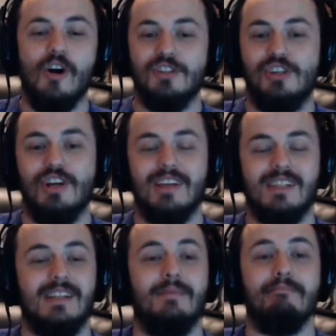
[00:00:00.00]
just
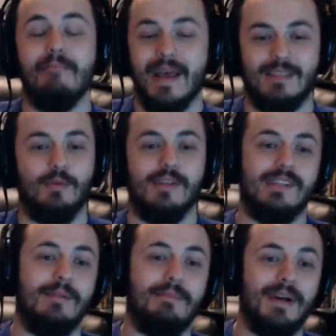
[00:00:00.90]
to mess with
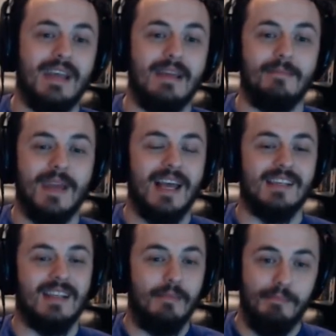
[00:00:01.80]
somebody because
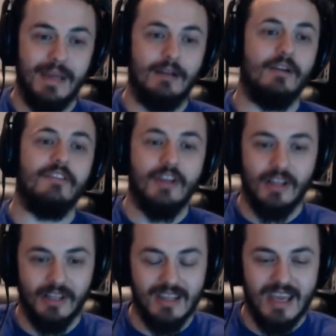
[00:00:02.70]
of the big reveal
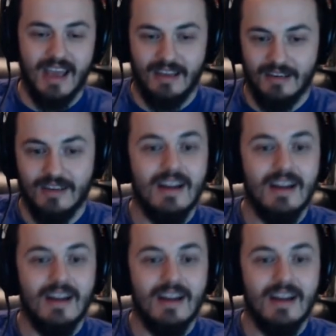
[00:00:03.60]
in the end